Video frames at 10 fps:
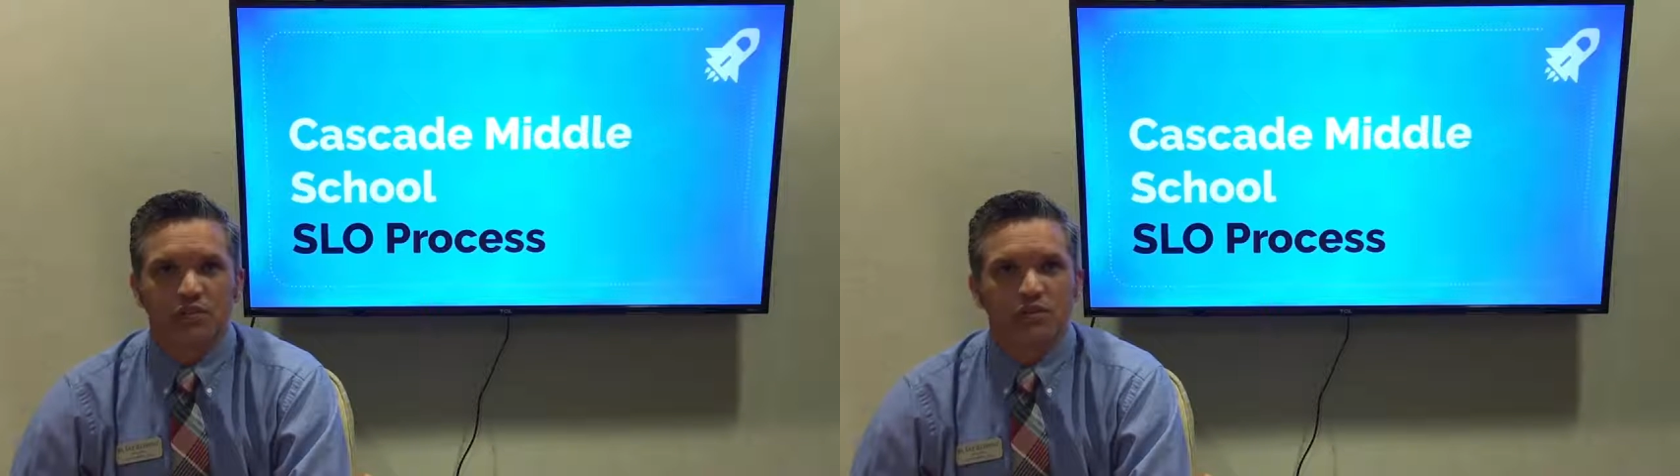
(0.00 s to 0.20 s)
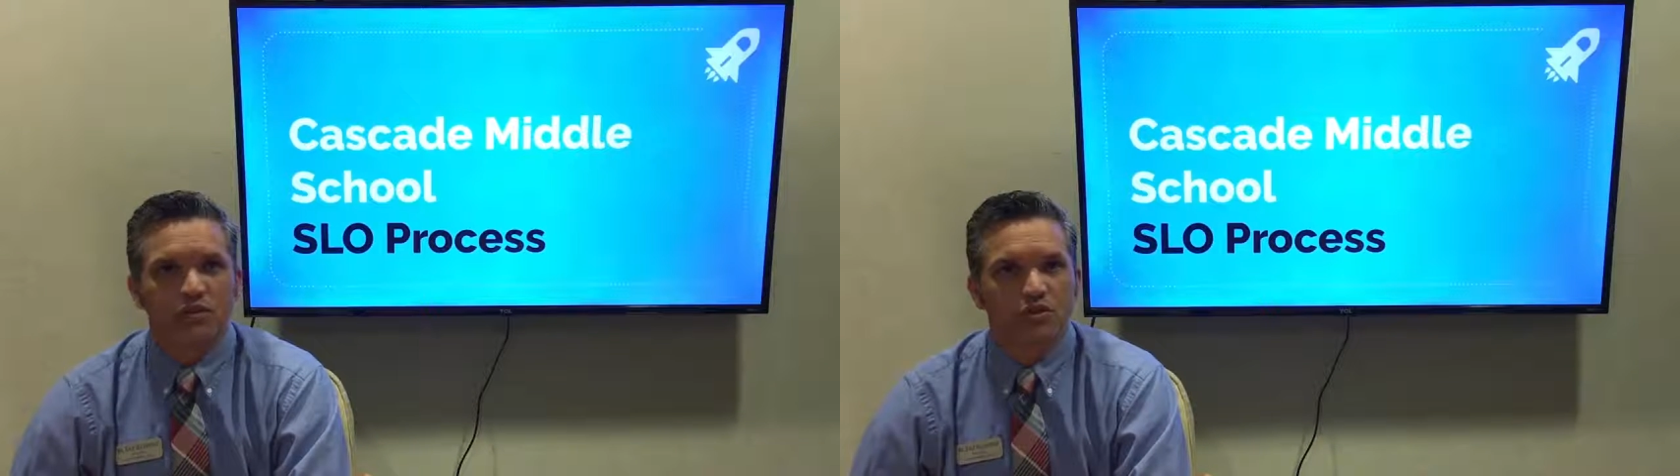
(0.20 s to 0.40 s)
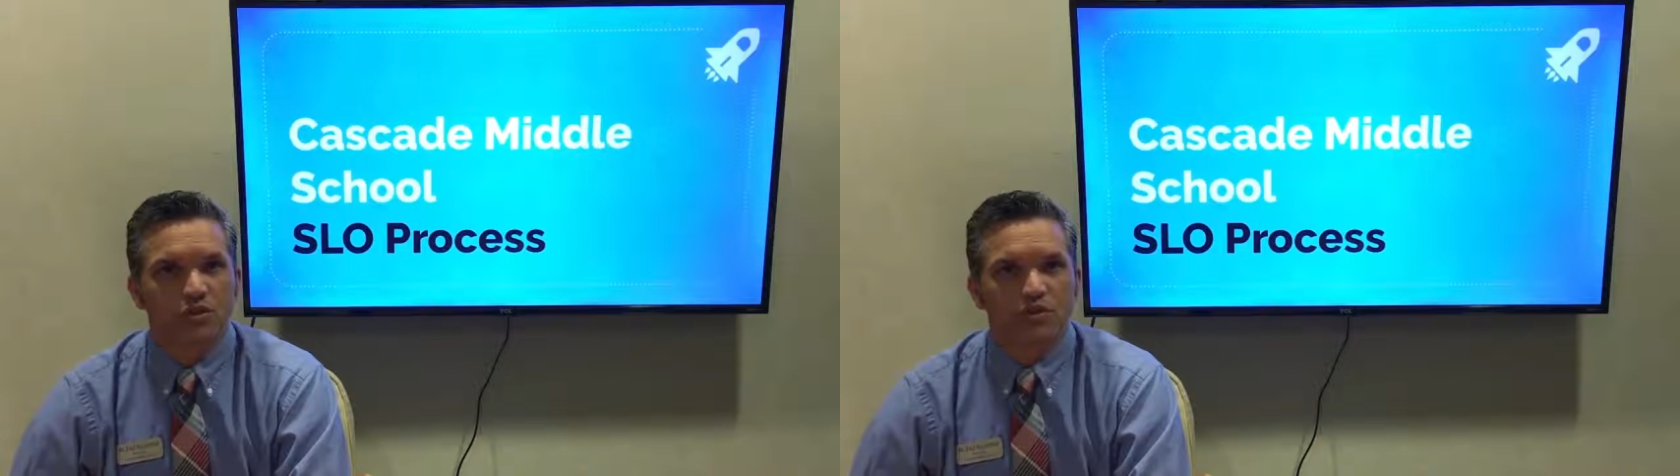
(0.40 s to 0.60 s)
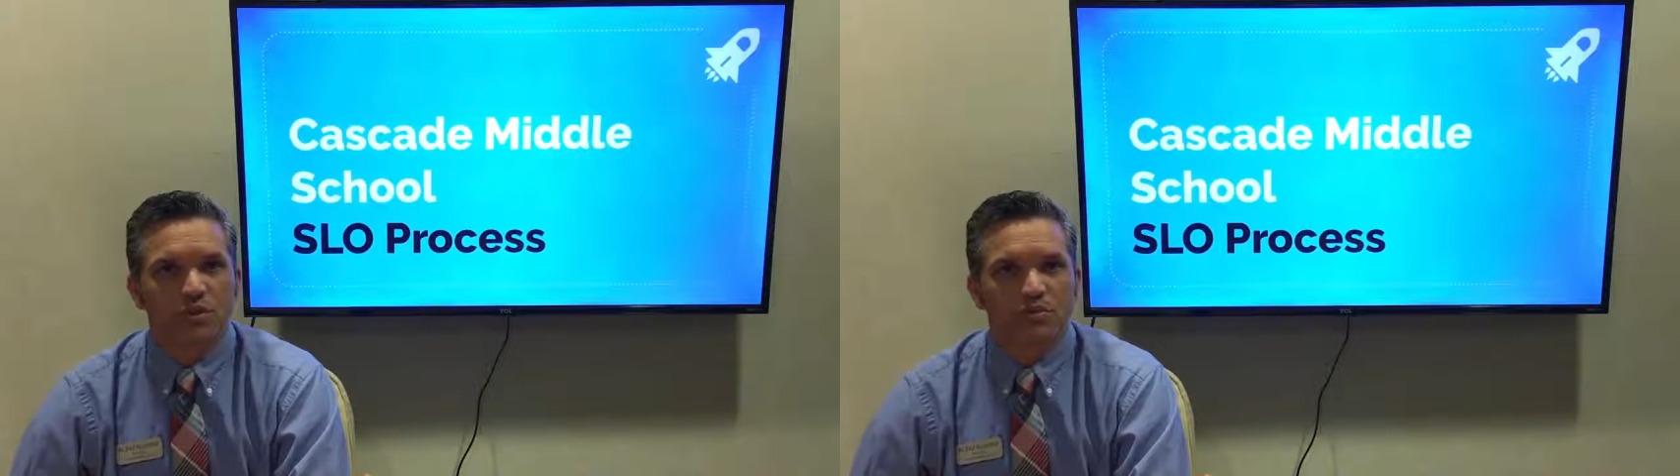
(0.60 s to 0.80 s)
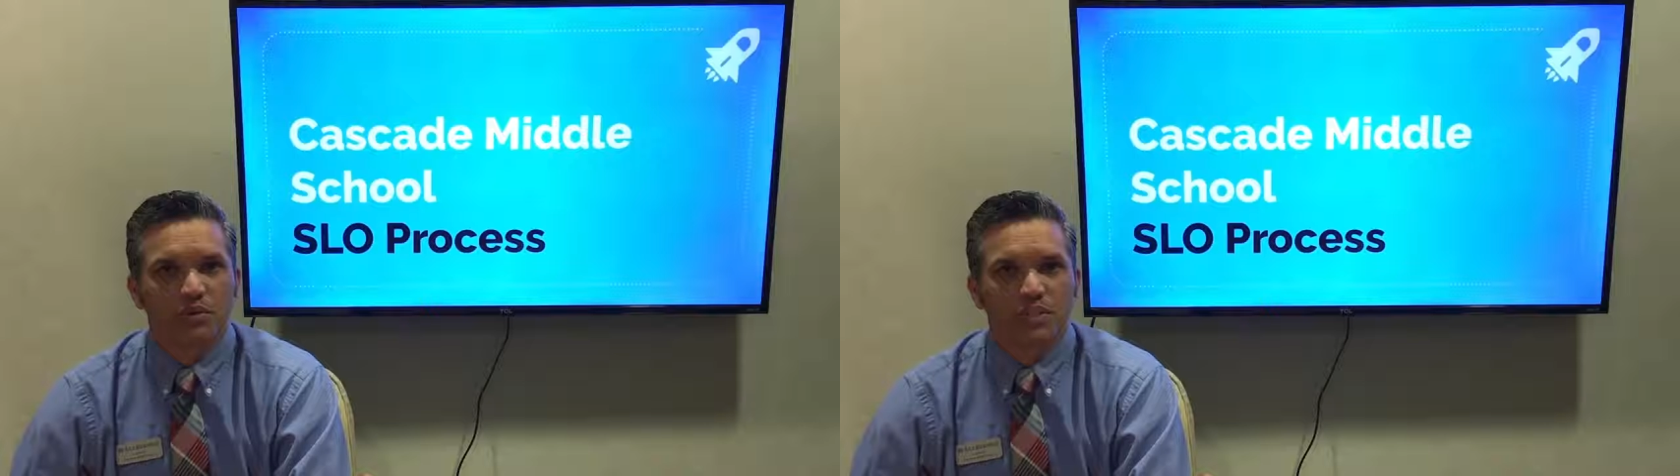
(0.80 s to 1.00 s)
you should be
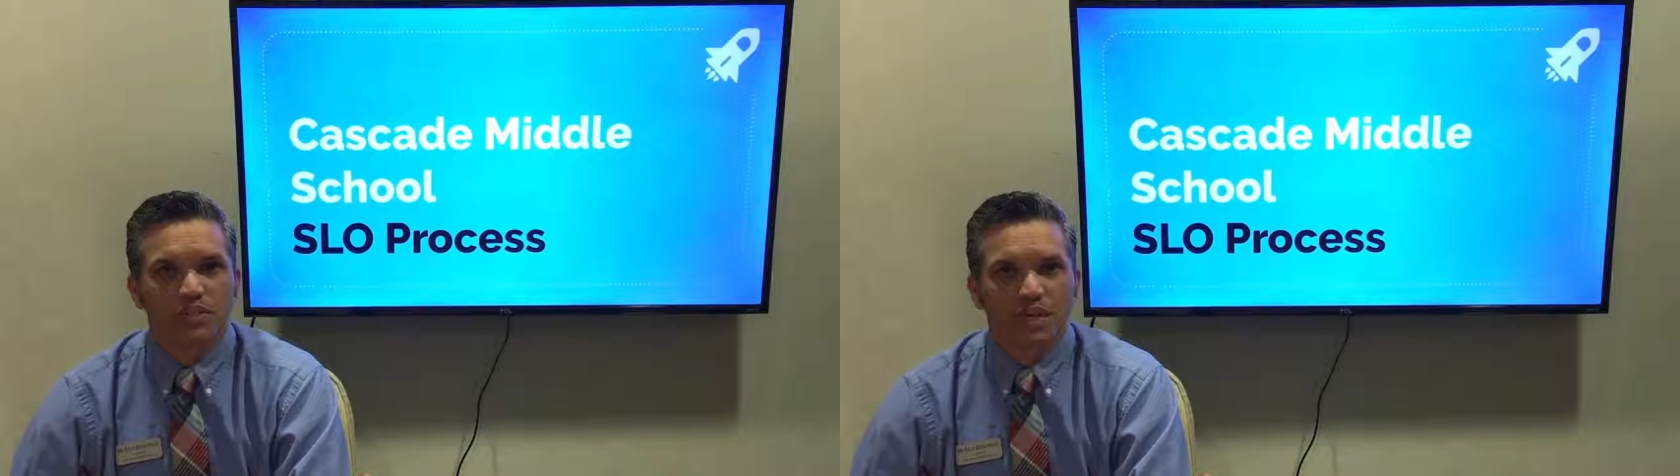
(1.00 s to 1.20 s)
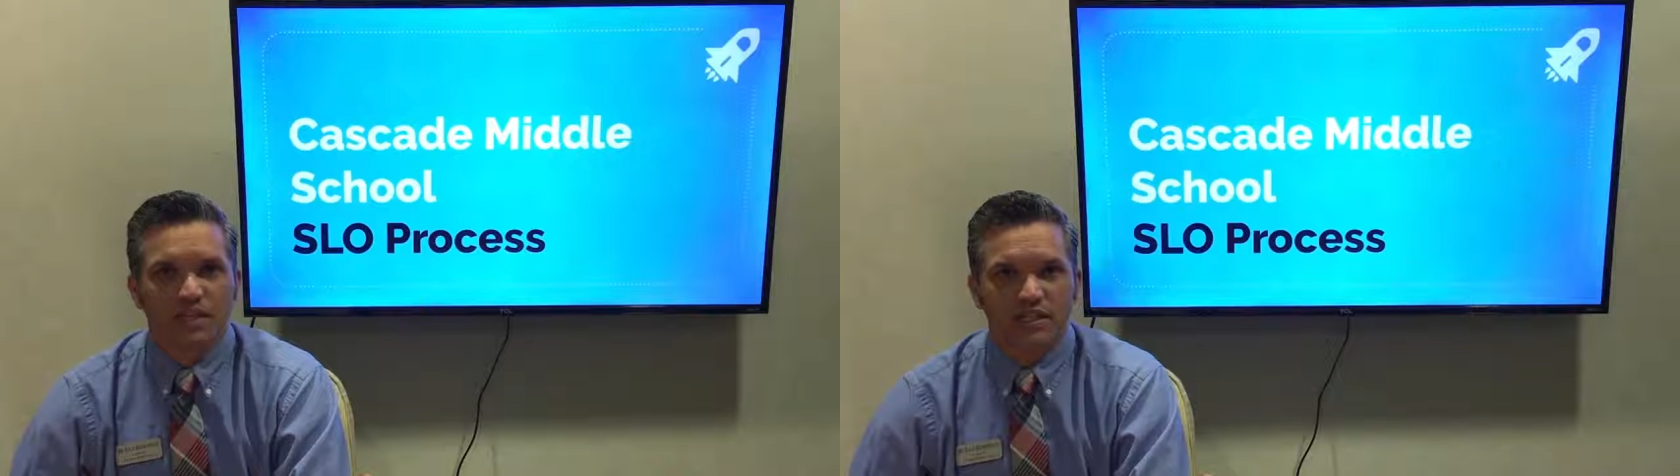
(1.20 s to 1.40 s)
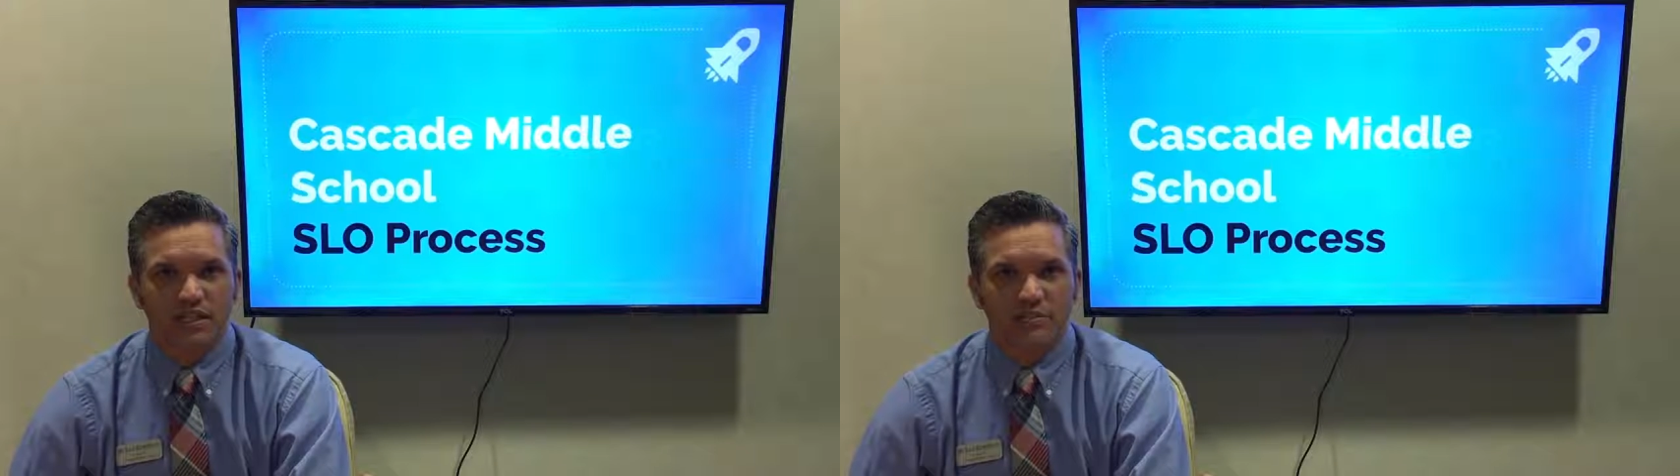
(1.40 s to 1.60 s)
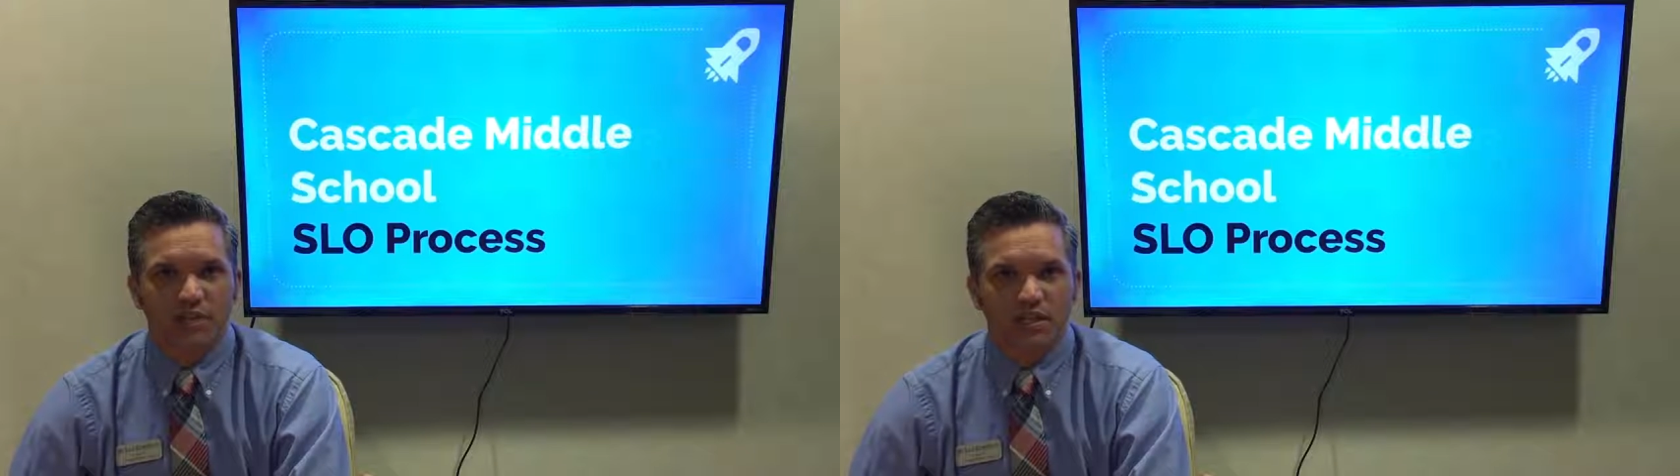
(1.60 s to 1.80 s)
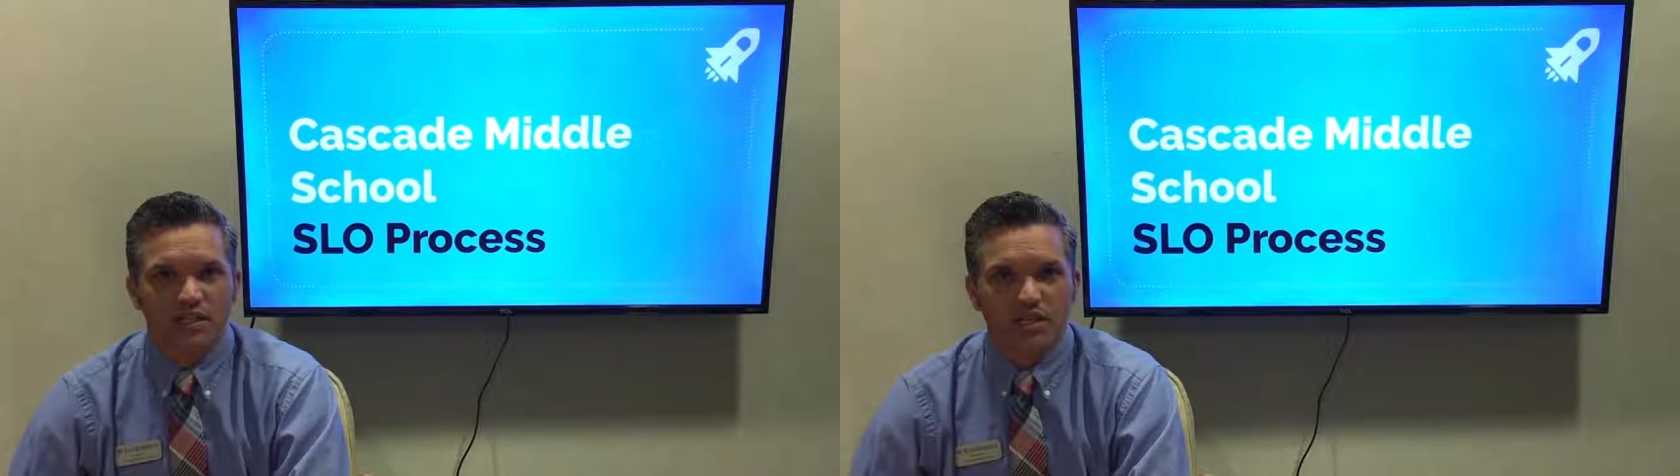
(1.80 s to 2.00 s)
pretty set on this
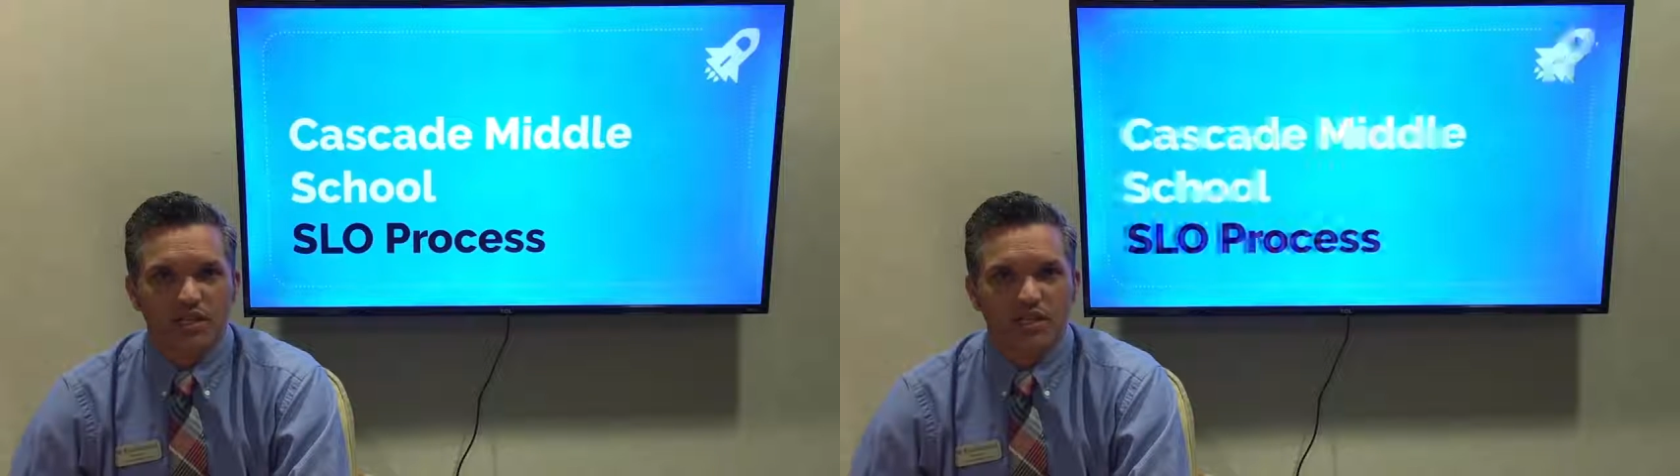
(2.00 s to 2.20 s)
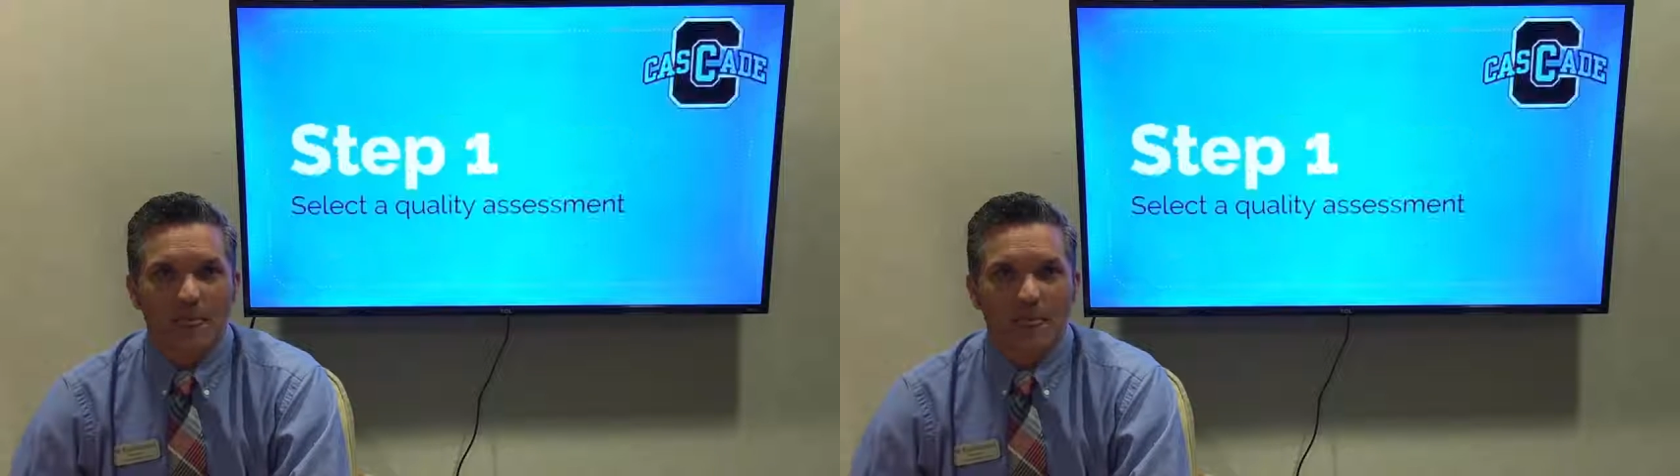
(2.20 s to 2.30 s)
process.